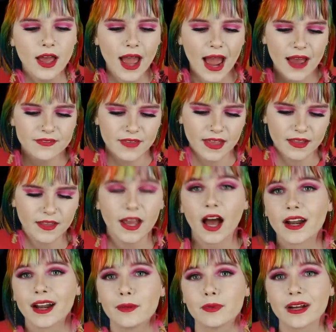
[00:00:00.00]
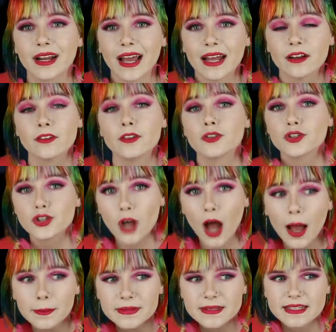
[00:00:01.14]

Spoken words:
and then they aren't able to get the jobs